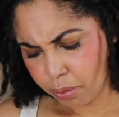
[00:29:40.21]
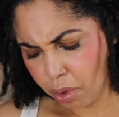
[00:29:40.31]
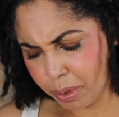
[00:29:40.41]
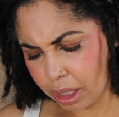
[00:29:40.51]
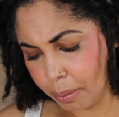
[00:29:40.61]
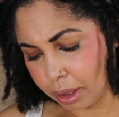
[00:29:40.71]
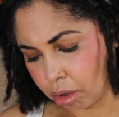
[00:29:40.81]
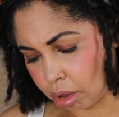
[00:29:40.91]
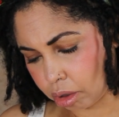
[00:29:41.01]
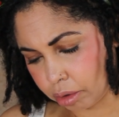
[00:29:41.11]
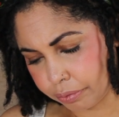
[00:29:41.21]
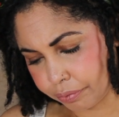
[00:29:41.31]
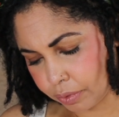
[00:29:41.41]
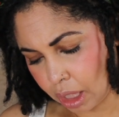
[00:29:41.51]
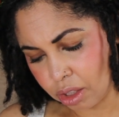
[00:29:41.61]
Let me look.
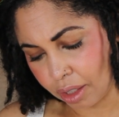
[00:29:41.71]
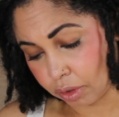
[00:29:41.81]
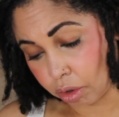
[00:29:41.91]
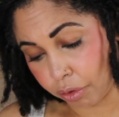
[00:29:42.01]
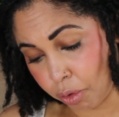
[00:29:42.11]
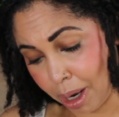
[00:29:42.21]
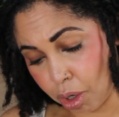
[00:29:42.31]
I just have to look for my